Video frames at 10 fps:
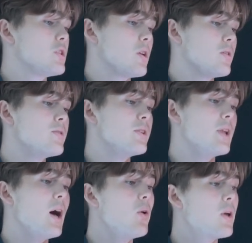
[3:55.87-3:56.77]
shows an
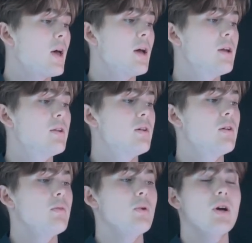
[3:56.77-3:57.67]
alkane
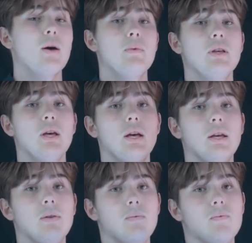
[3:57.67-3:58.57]
becoming
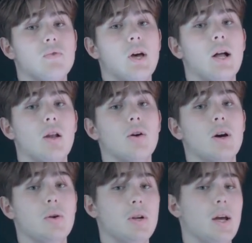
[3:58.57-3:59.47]
a
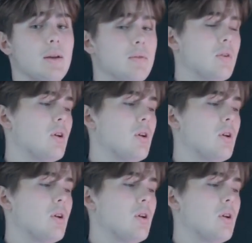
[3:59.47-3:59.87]
haloalkane.